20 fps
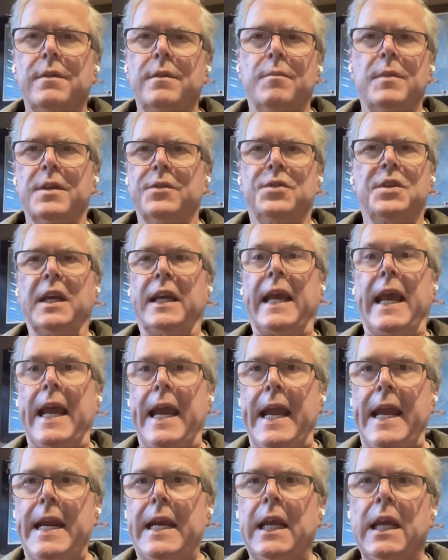is
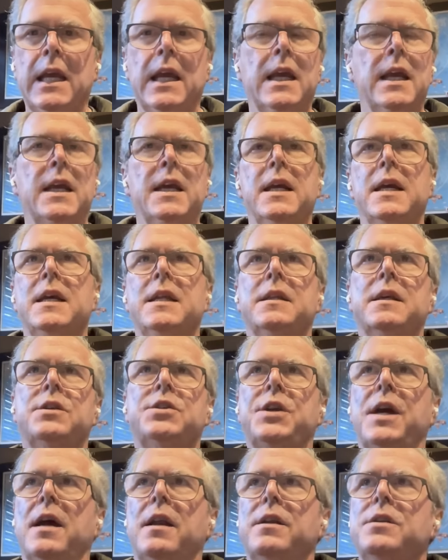decayed. The
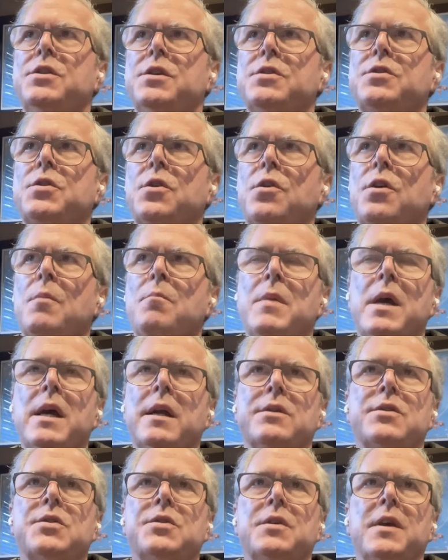challenges are immense,